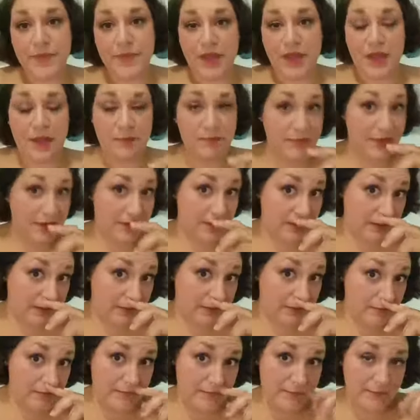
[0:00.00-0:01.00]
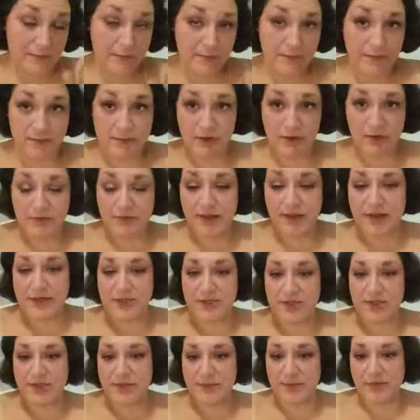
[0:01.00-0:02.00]
I'm getting
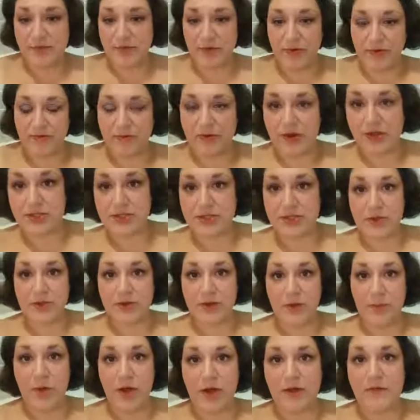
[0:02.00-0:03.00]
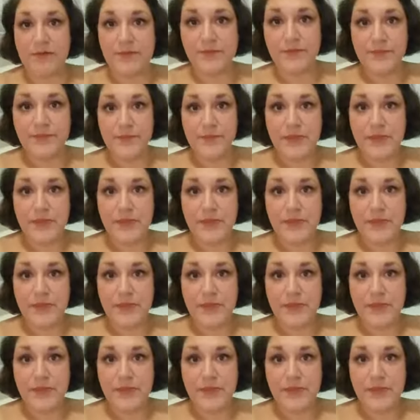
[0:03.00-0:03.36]
notifications on my phone. I forgot to turn them off.